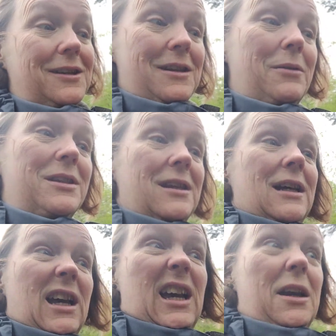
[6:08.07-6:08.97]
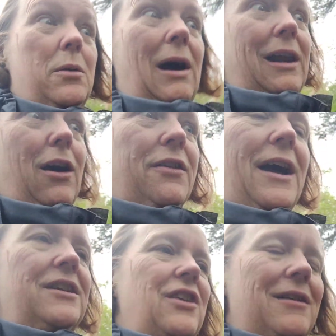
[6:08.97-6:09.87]
because I was eating quite a lot of
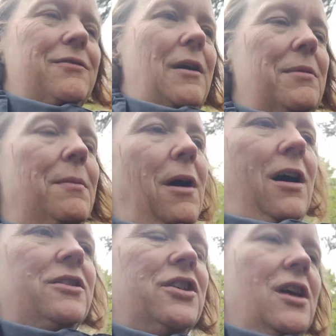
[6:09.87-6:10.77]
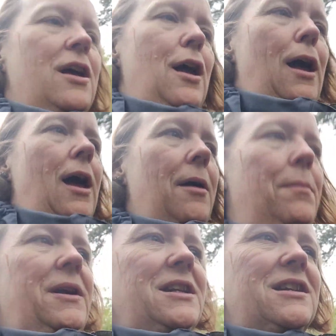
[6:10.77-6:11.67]
that in January, February, March.
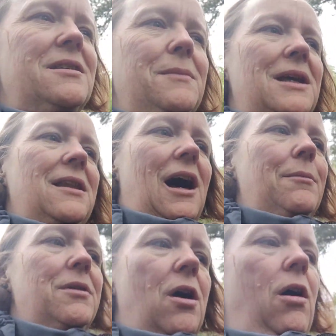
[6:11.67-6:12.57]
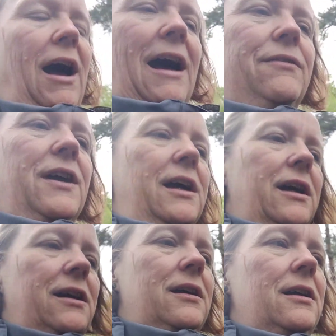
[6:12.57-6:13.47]
But it doesn't mean that I'm not
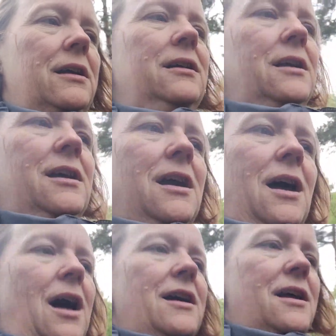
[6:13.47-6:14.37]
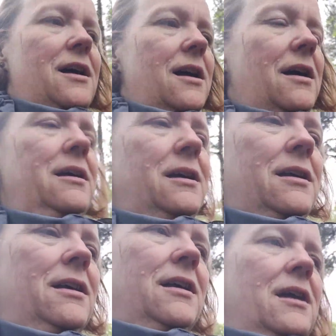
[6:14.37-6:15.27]
having a
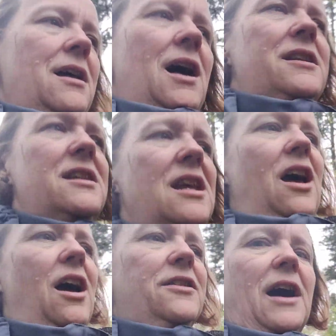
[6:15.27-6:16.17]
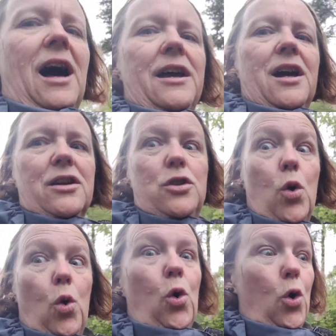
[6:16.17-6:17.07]
dessert that I
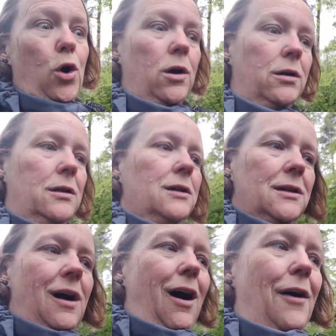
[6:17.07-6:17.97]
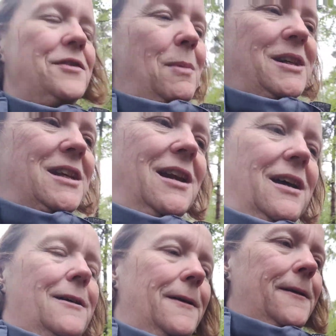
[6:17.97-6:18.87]
adore after my dinner.
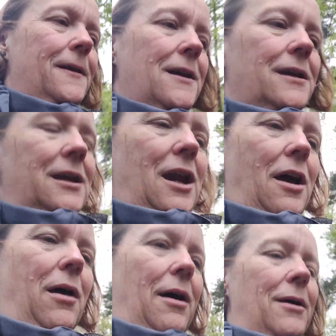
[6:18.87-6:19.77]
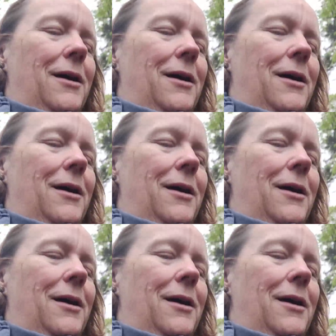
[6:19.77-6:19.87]
You know,